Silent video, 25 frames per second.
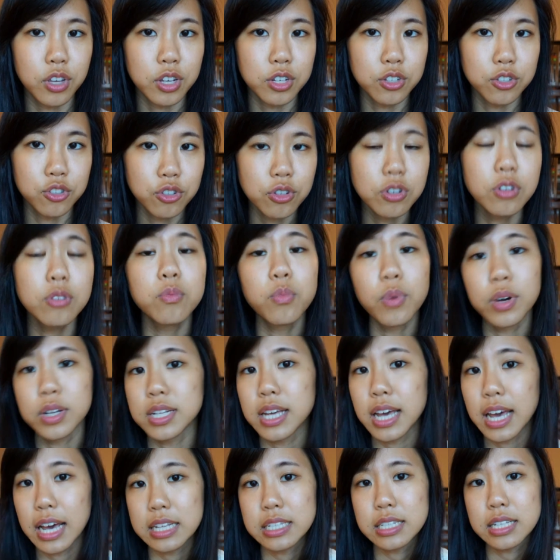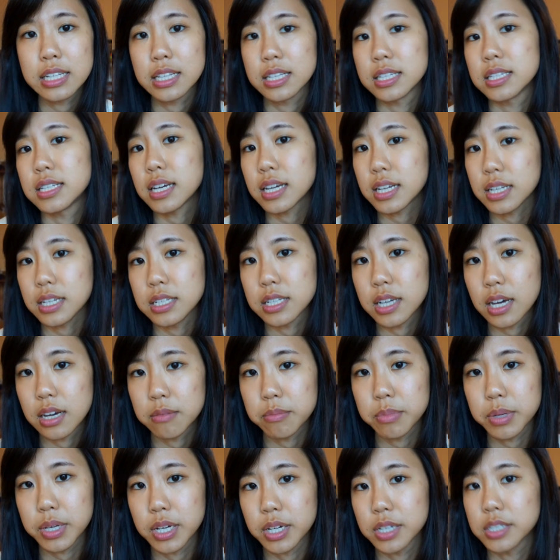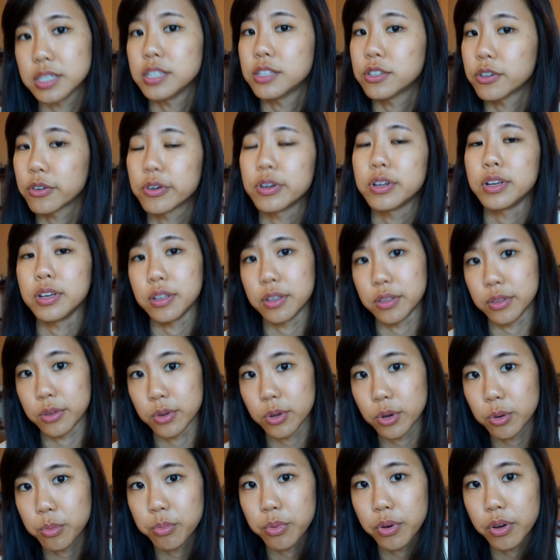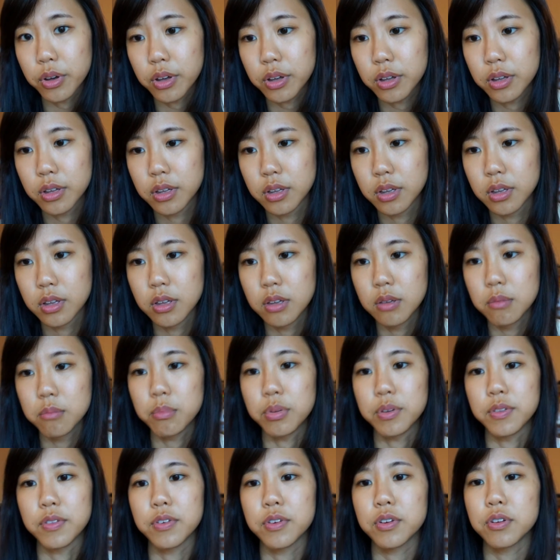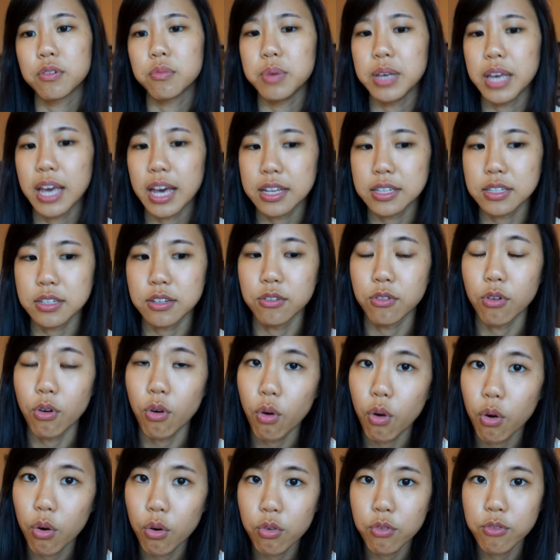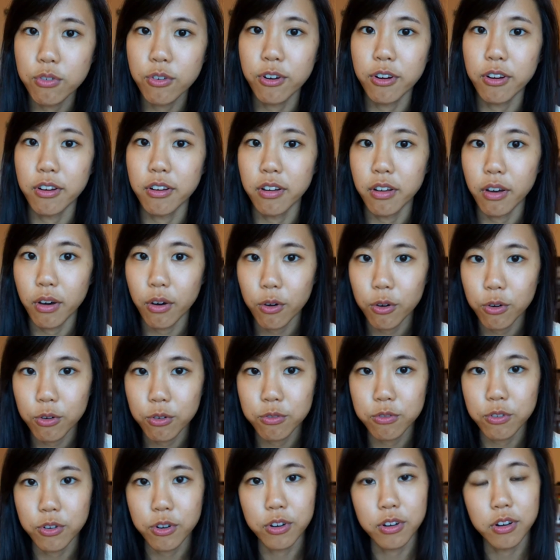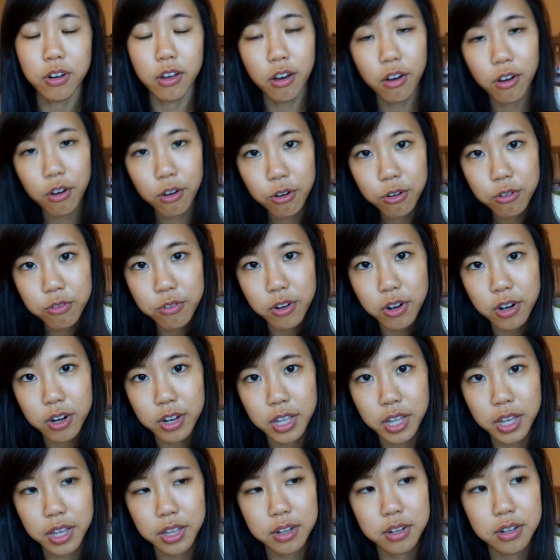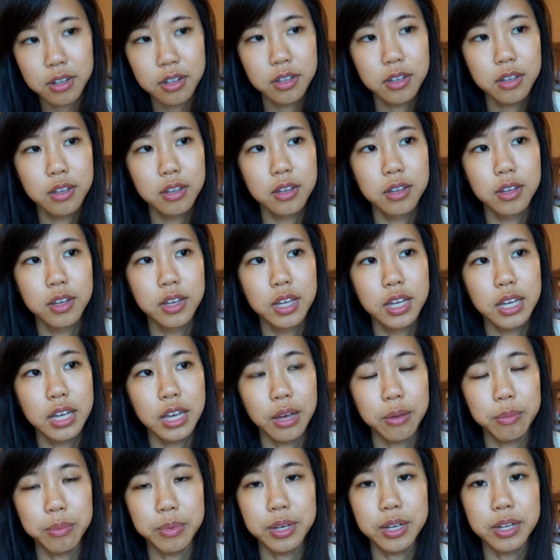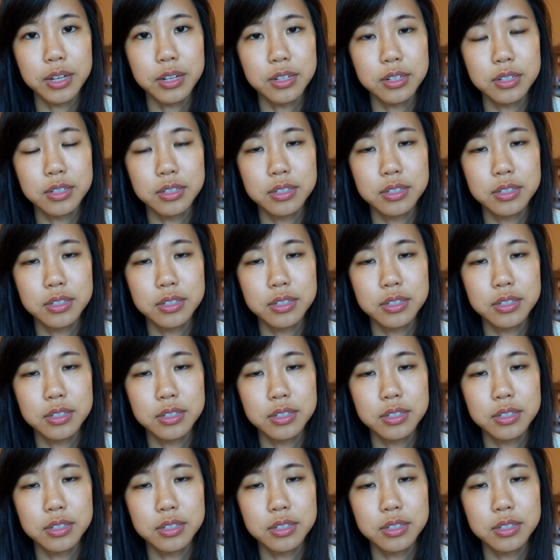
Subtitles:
shouldn't want to ask it the second time because it's already in their notebook. But if they're going to be asking it over and over and over again, I mean,